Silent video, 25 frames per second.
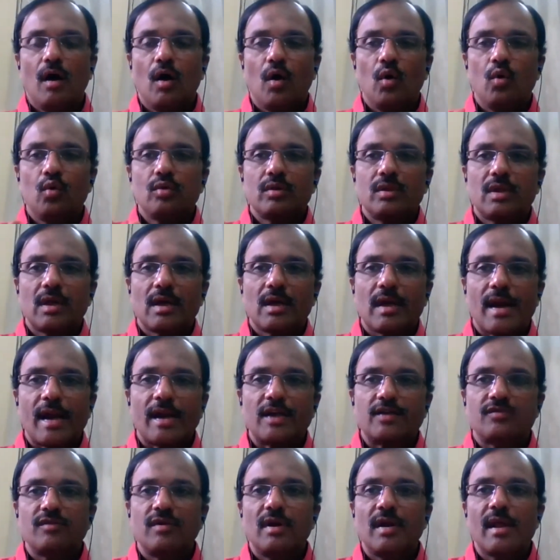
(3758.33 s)
How the
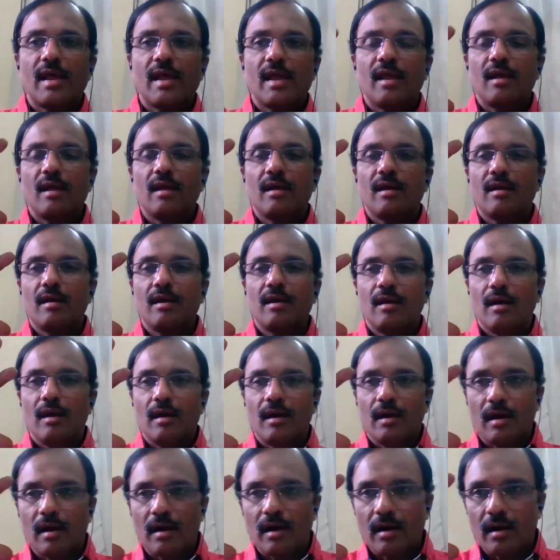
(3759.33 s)
gradually
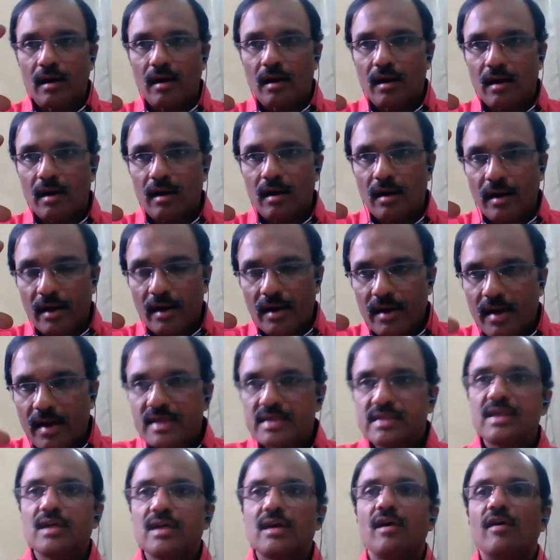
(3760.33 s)

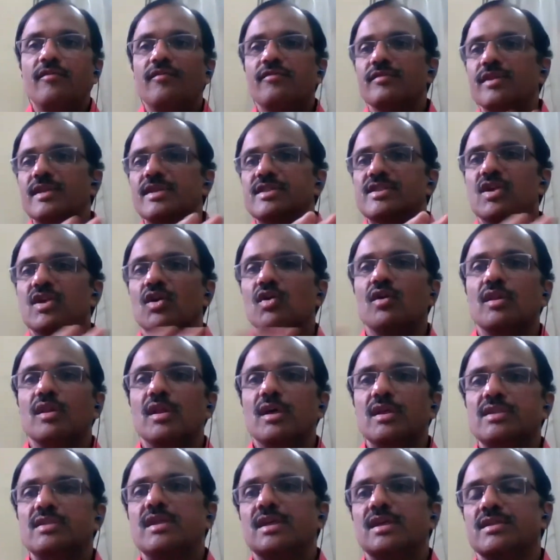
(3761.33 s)
decreasing of these are all the
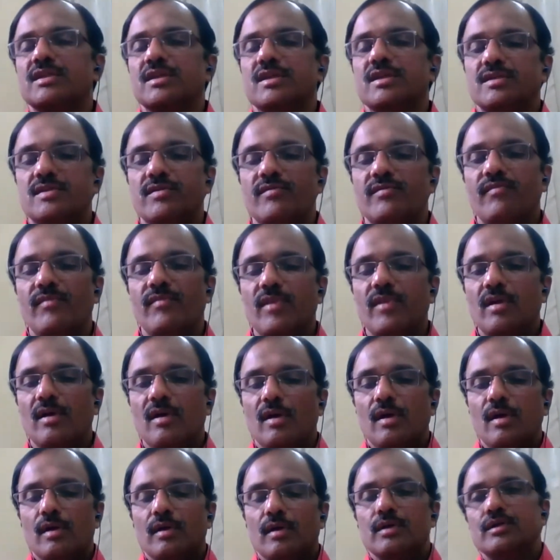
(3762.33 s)
structures.
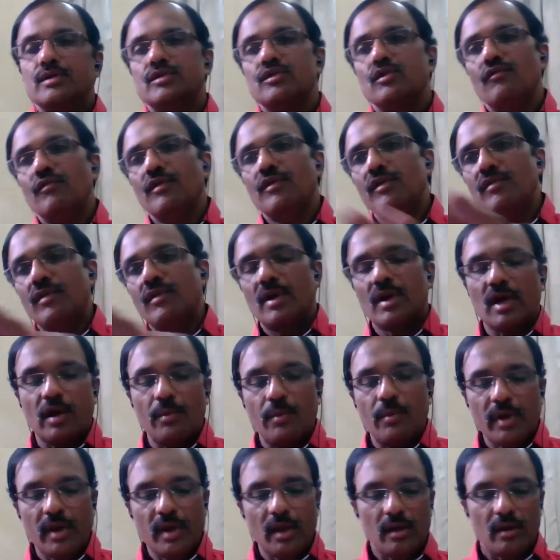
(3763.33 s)
So when you are
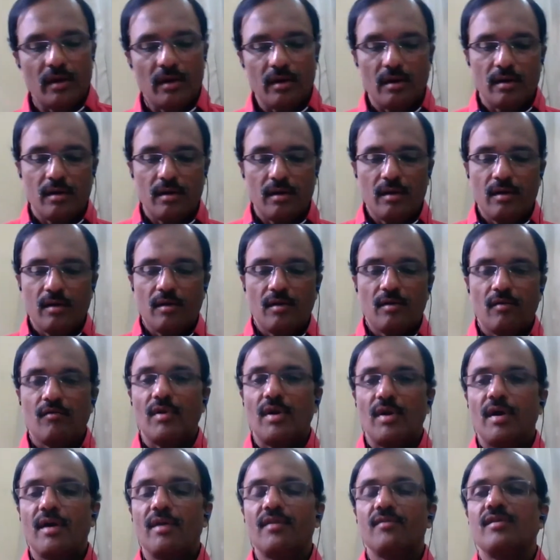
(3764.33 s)
coming in, here
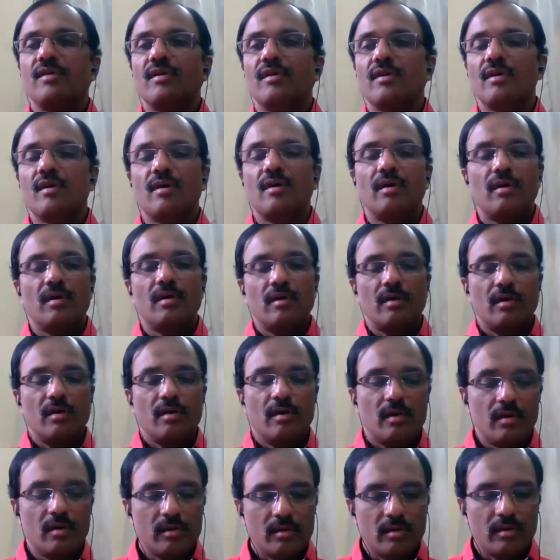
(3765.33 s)
it is in
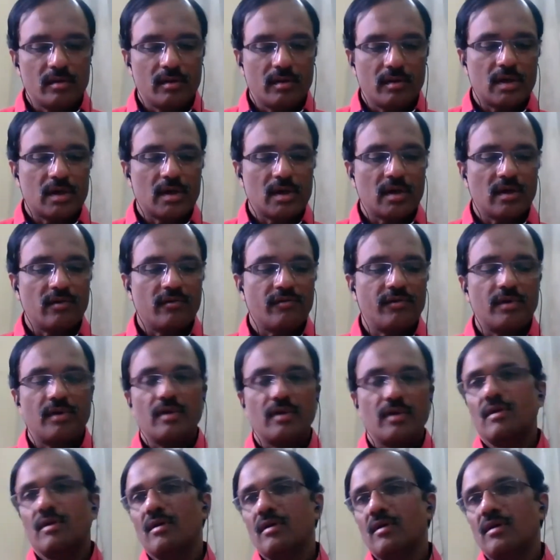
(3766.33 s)
the of in